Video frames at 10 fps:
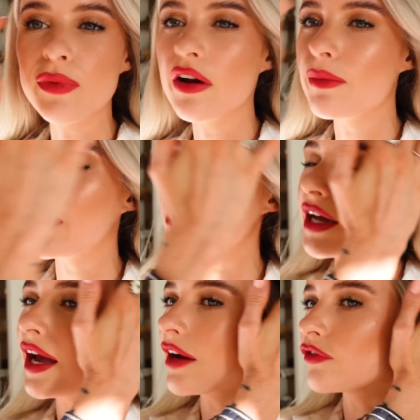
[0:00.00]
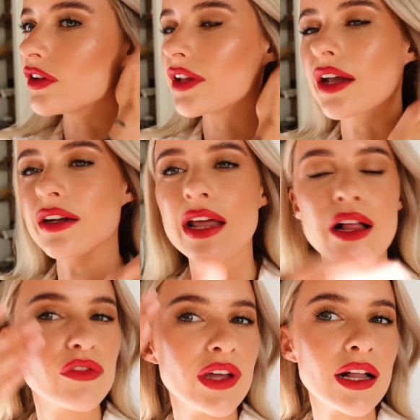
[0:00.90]
Bear in mind, I have just had an
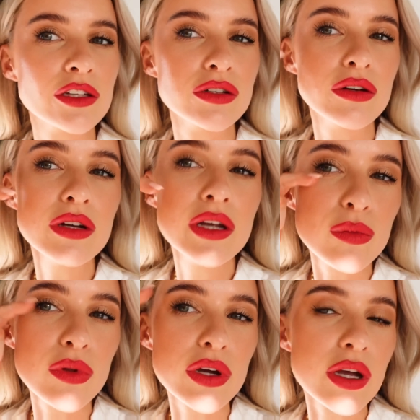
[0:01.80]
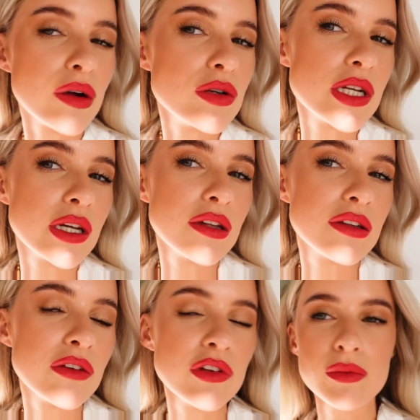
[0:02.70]
LVL done, but the coating it's
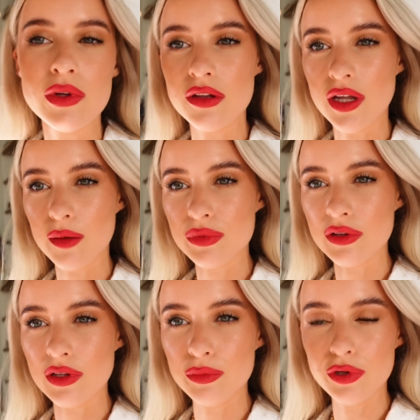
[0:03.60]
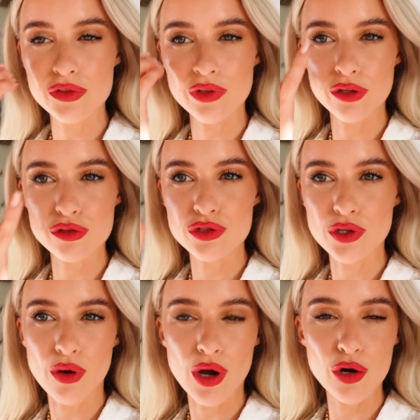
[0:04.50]
given them is absolutely beautiful. It looks
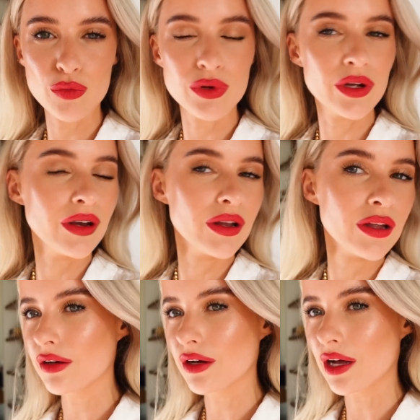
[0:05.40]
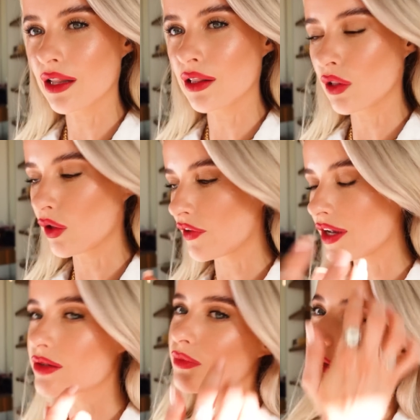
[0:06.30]
so open. I love it.